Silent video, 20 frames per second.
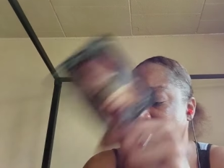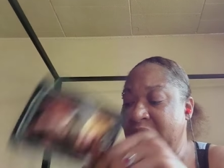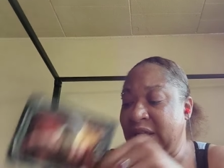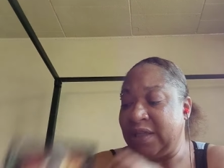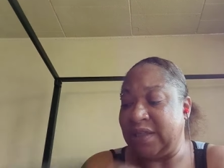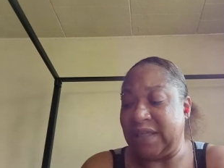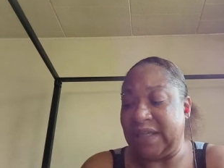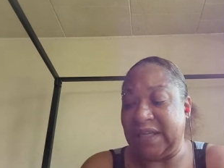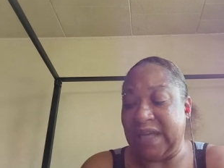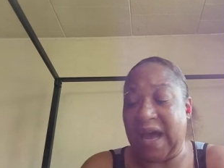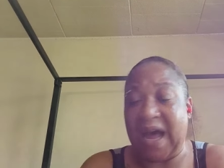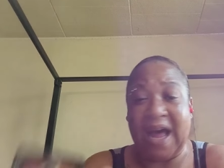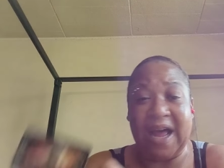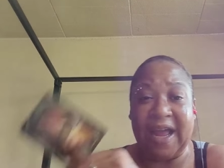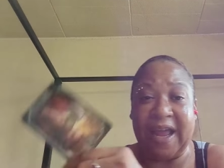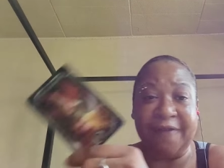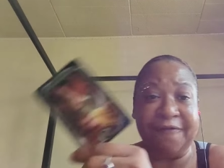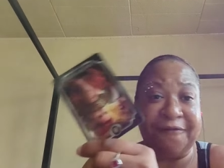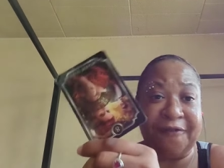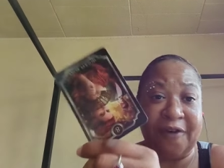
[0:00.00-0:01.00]
See, y'all
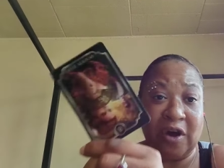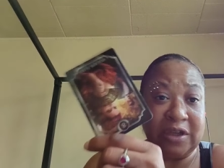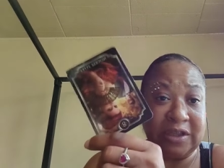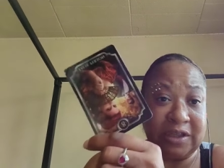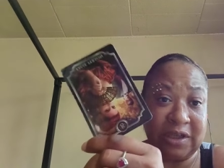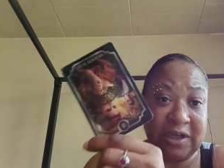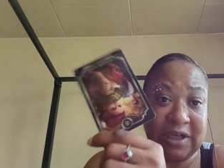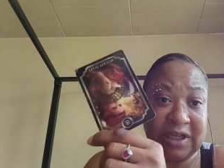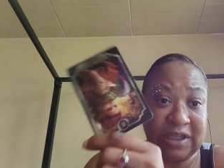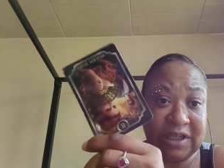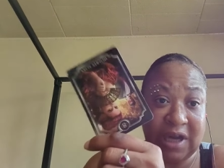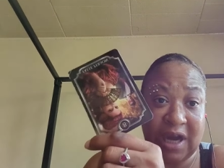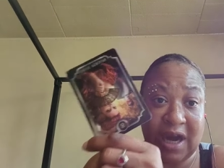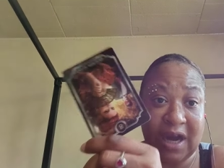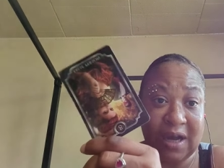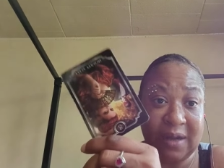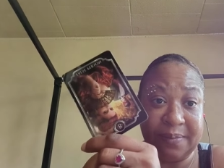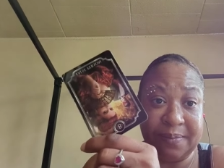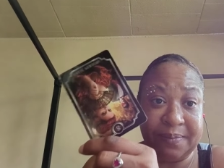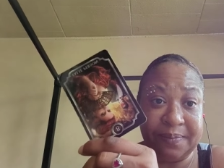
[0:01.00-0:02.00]
ain't false on the
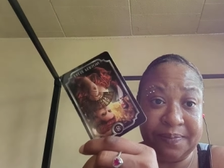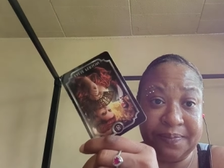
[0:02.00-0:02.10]
job,